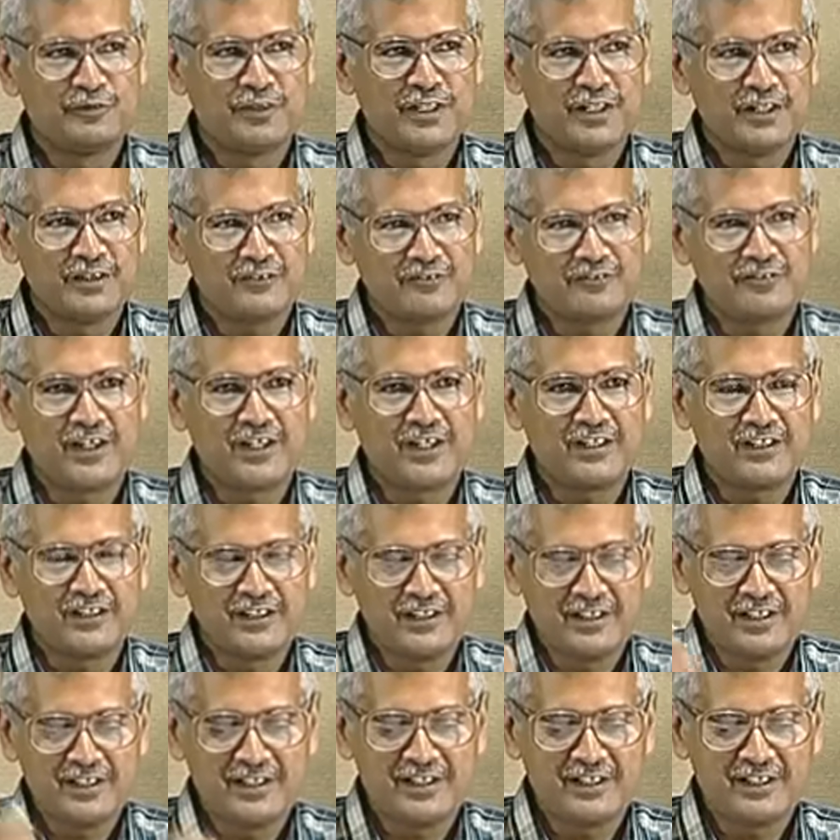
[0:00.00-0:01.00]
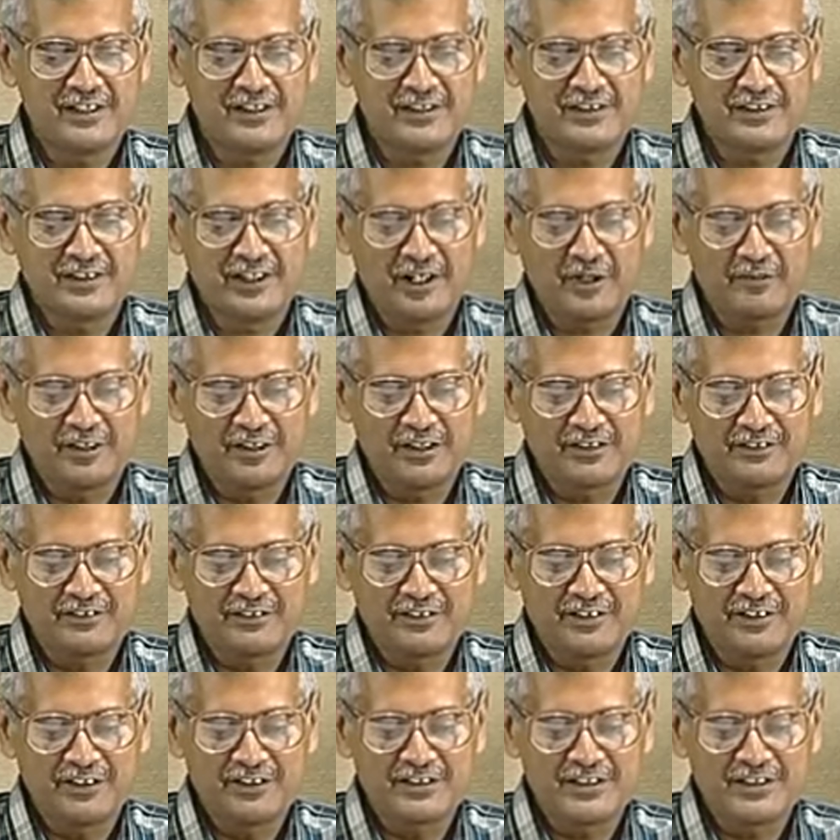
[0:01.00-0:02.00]
may finally, I
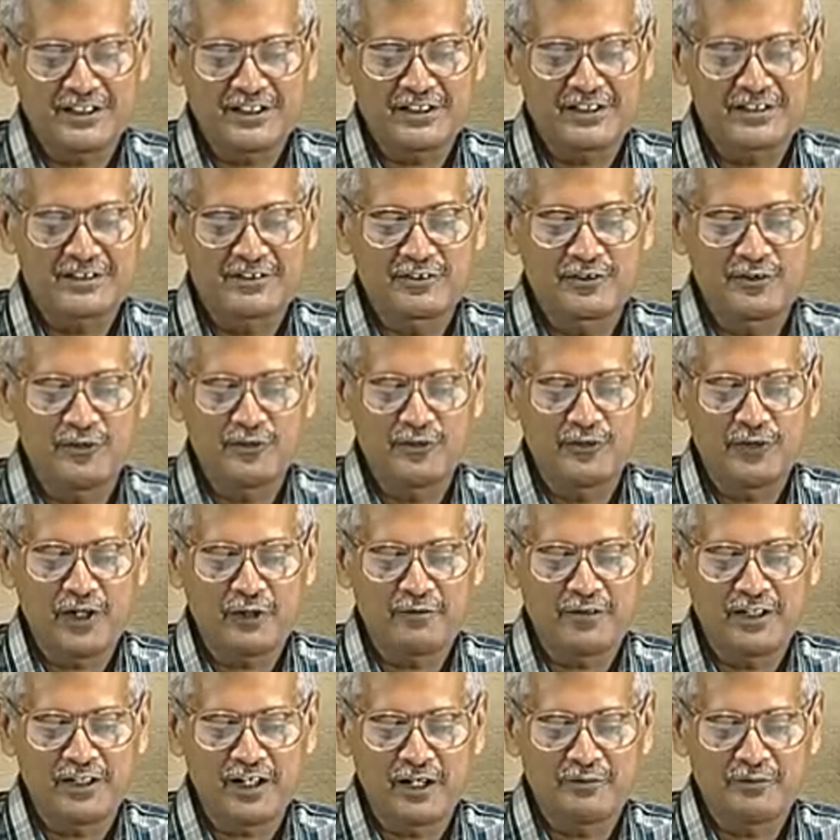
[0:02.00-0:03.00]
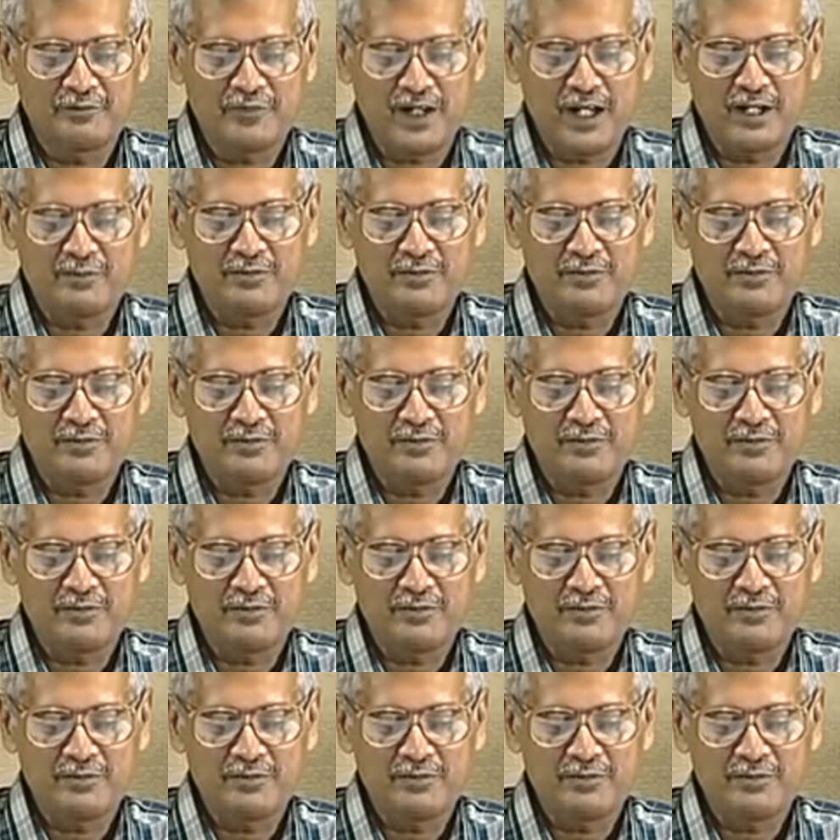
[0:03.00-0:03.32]
mean just go, I mean I